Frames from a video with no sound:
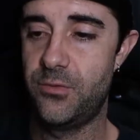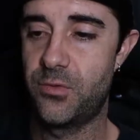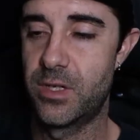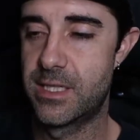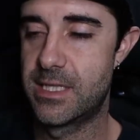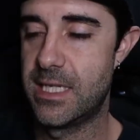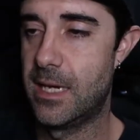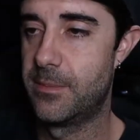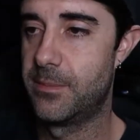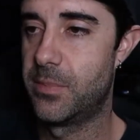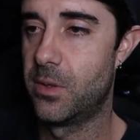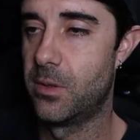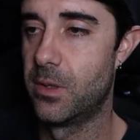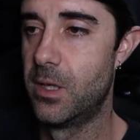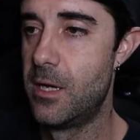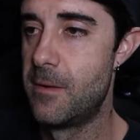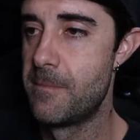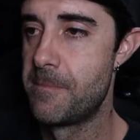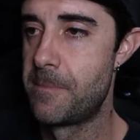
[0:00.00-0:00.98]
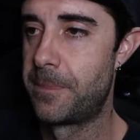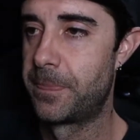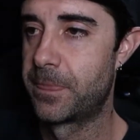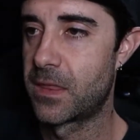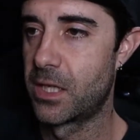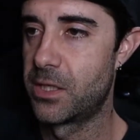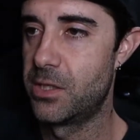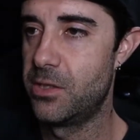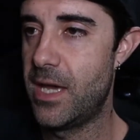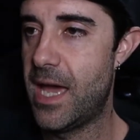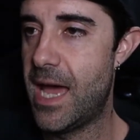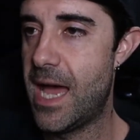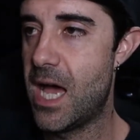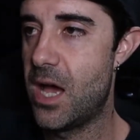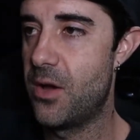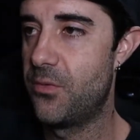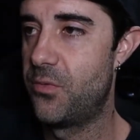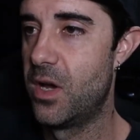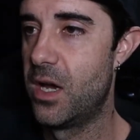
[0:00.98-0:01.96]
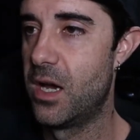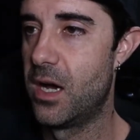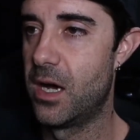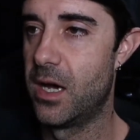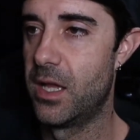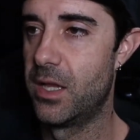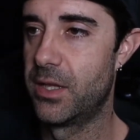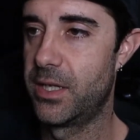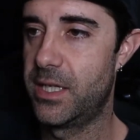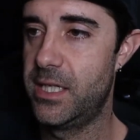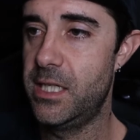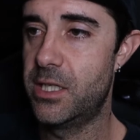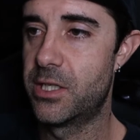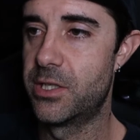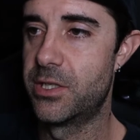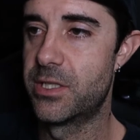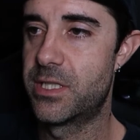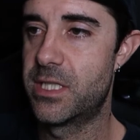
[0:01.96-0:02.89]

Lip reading: for example, you have here, you